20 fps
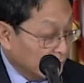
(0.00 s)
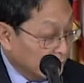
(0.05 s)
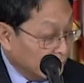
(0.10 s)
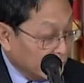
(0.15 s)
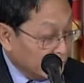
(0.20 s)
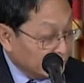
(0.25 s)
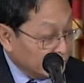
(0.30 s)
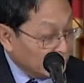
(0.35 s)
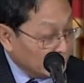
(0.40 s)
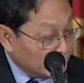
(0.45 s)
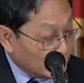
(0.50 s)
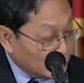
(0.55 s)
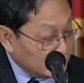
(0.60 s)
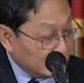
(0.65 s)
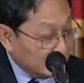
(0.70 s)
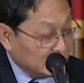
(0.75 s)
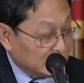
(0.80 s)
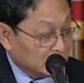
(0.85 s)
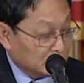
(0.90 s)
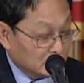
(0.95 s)
If the
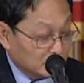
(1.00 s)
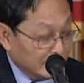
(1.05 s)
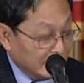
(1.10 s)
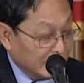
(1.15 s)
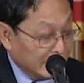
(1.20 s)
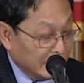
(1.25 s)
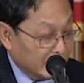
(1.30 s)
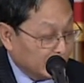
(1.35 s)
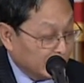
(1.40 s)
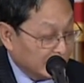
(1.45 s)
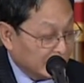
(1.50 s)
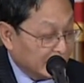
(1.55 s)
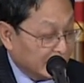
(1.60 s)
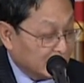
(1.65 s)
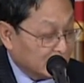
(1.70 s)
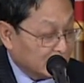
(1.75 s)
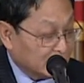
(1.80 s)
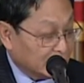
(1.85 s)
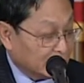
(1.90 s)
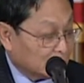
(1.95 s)
process is
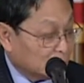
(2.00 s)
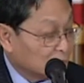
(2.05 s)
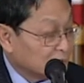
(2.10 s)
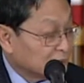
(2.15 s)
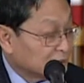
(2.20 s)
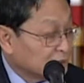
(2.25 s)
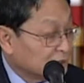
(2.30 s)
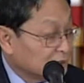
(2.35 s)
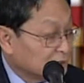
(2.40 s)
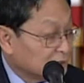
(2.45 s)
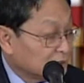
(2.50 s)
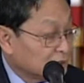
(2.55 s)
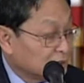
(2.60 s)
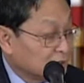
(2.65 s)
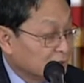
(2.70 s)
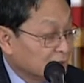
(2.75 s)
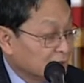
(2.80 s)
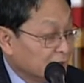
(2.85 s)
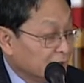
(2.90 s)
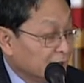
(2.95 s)
mishandled, it could result
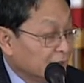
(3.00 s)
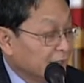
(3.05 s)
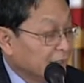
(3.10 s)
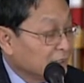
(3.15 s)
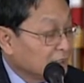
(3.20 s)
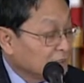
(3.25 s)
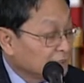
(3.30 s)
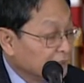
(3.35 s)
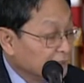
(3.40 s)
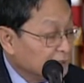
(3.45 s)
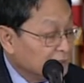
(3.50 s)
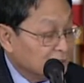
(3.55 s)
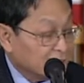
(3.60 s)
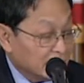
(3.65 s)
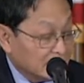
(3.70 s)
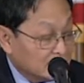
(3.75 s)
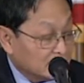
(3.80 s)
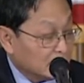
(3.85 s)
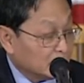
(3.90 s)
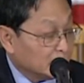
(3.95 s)
in greater
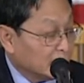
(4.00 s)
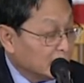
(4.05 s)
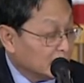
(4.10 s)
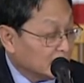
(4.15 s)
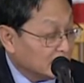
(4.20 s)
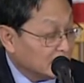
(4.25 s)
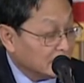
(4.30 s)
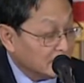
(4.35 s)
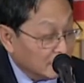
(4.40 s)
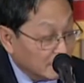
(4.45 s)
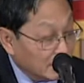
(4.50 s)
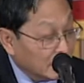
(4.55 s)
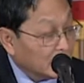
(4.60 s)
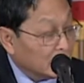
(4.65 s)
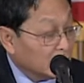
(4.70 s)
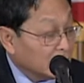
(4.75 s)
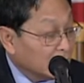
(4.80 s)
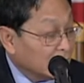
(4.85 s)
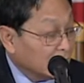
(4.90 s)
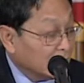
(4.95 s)
instability
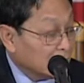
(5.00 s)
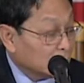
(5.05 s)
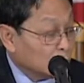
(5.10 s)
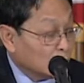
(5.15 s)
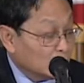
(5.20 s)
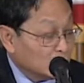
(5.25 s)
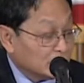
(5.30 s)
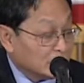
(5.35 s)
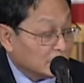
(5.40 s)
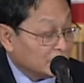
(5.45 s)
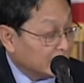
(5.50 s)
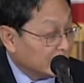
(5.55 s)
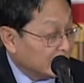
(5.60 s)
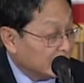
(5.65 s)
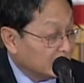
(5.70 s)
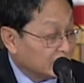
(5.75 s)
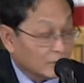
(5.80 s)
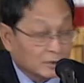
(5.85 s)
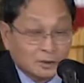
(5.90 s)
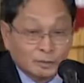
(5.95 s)
and more suffering
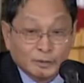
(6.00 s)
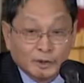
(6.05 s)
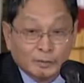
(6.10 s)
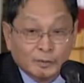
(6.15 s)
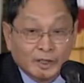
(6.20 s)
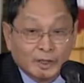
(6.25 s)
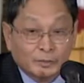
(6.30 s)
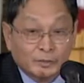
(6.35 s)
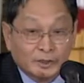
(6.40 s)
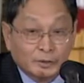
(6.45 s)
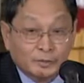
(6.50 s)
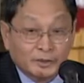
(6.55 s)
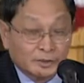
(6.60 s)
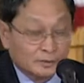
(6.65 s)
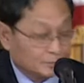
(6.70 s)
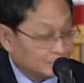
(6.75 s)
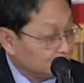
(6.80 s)
for the Myanmar people.